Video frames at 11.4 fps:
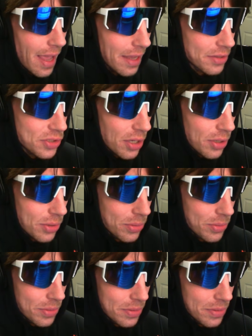
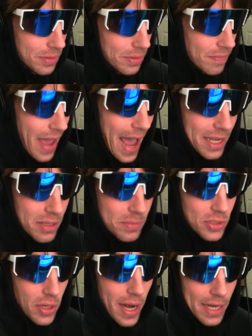So
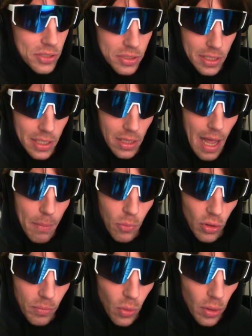vacuums are actually a lot
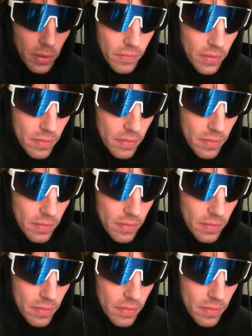more important for the